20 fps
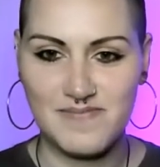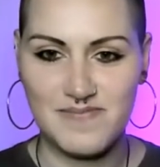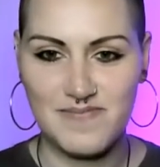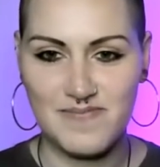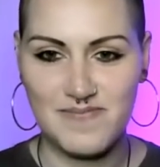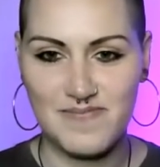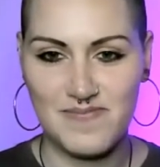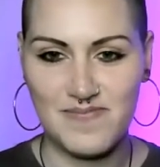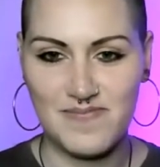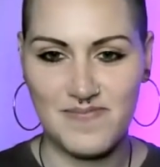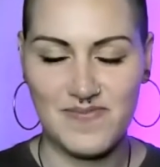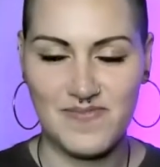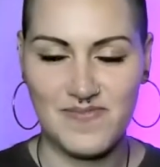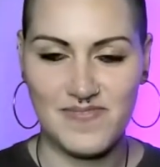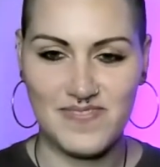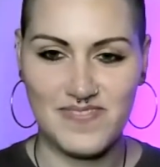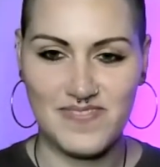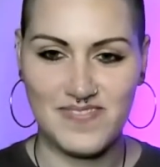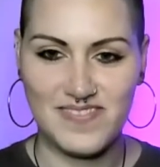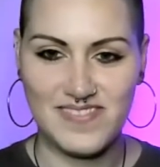
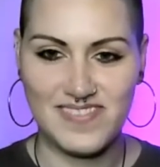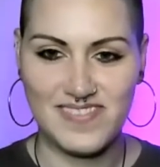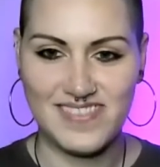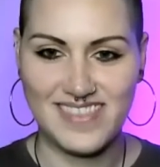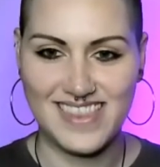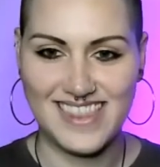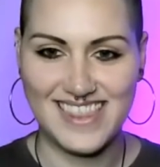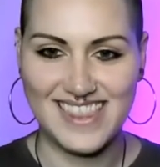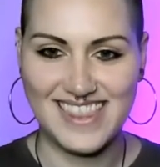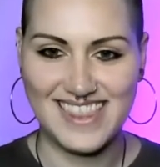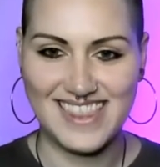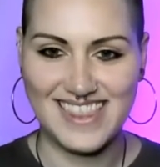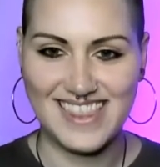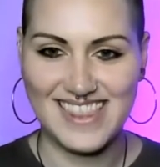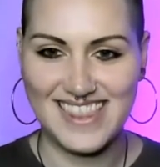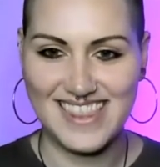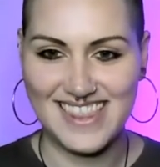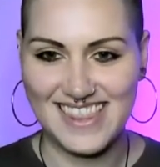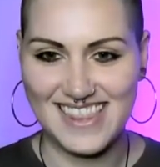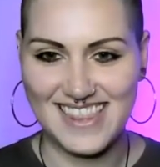
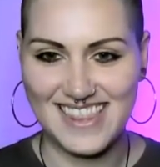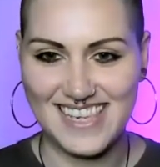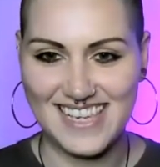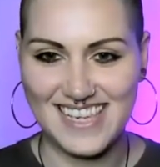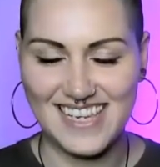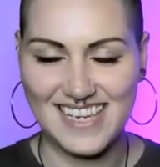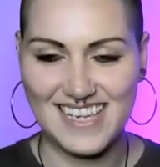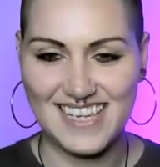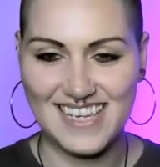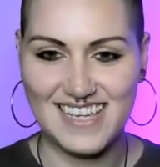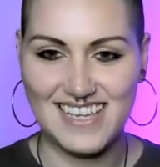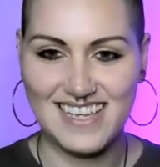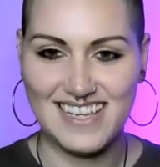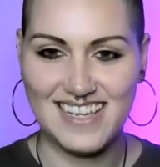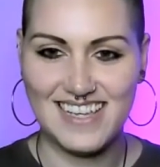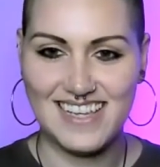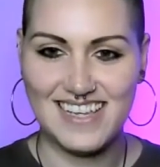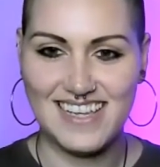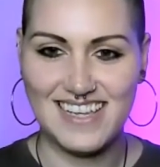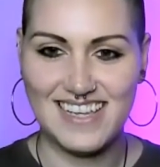
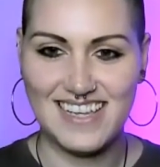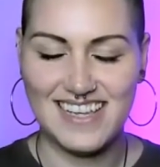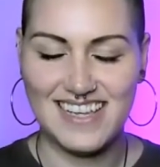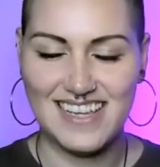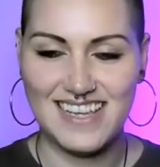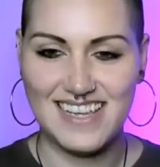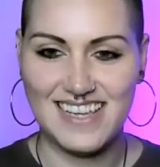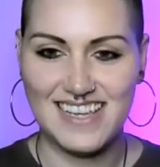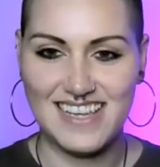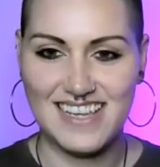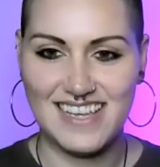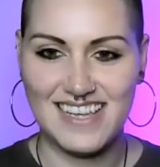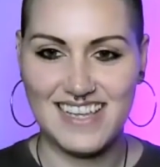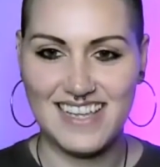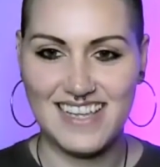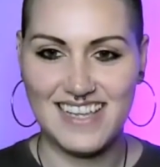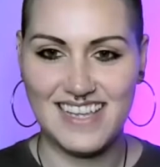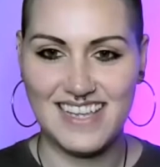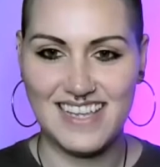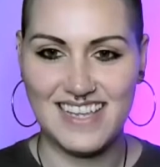
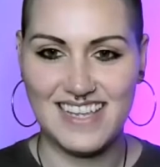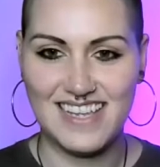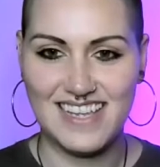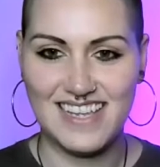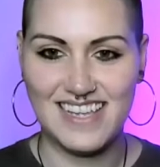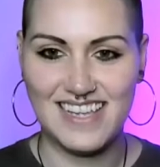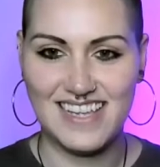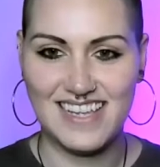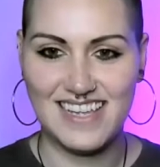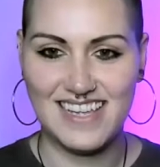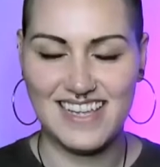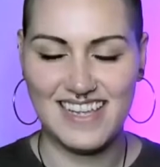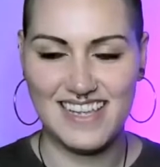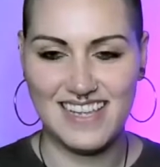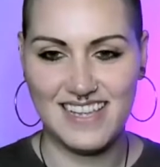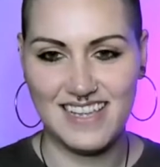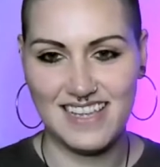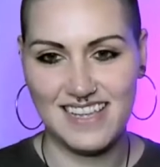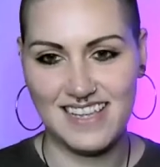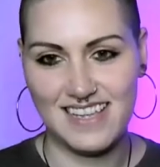
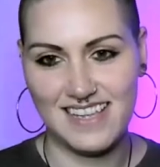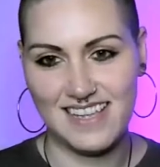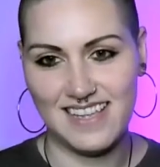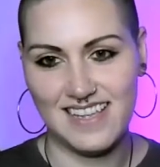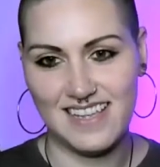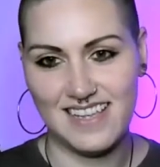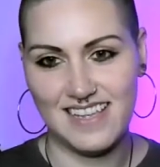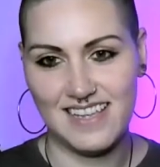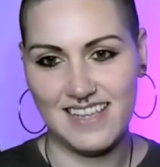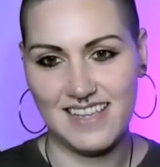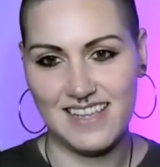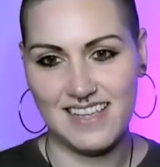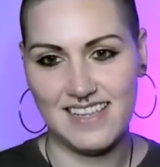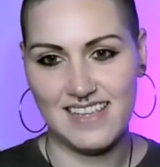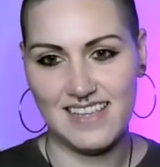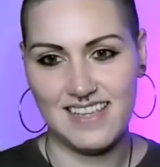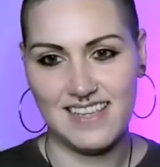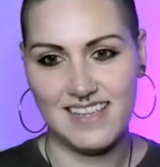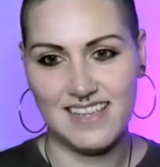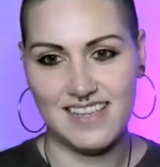
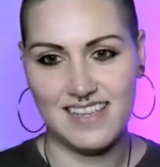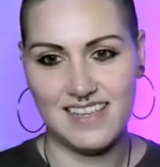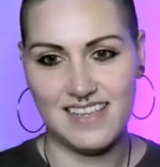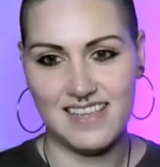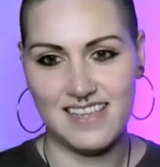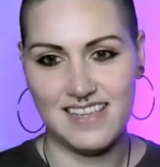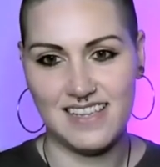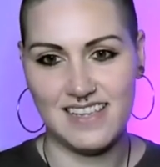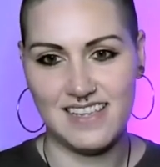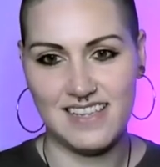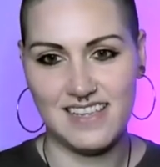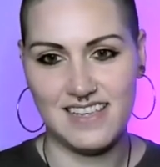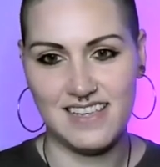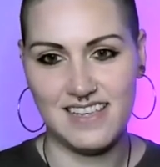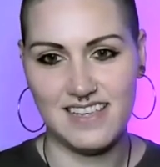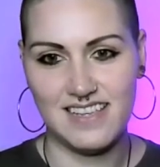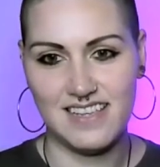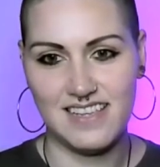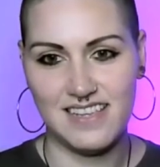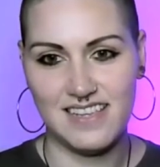
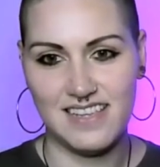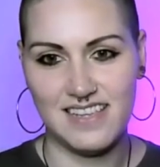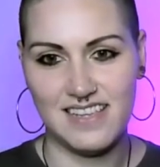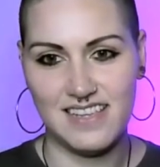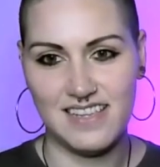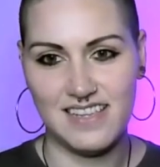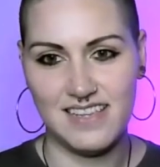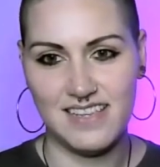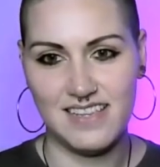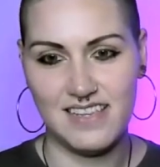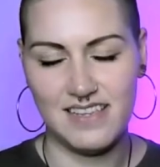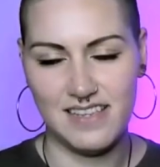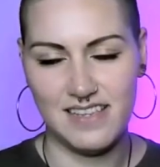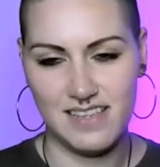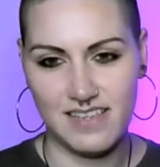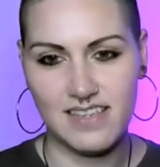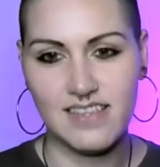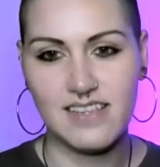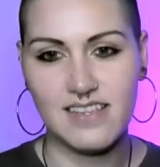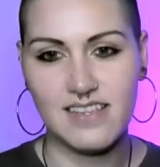(not speaking)